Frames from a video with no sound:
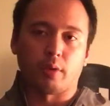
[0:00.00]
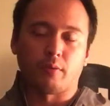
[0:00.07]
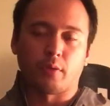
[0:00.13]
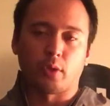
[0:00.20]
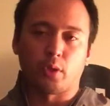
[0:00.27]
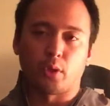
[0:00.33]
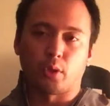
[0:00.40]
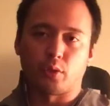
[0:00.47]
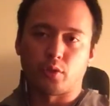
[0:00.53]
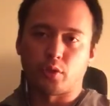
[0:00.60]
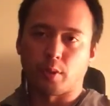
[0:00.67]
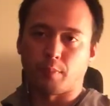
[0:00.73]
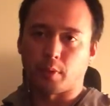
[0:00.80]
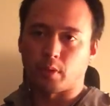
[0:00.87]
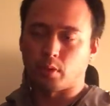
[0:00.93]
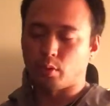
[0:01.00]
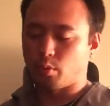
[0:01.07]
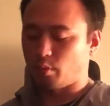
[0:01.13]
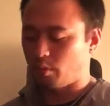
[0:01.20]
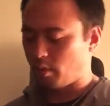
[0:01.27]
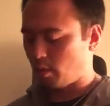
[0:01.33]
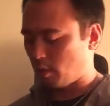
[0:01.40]
even though you could ship it
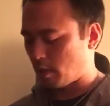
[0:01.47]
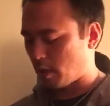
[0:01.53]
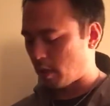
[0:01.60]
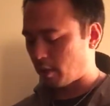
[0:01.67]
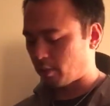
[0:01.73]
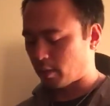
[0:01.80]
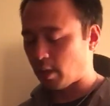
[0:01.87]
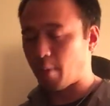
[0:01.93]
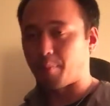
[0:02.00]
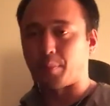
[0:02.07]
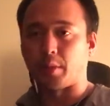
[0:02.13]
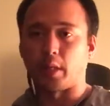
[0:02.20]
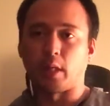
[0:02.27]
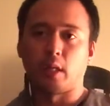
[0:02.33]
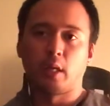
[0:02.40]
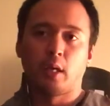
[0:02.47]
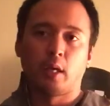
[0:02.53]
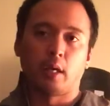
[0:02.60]
to the company.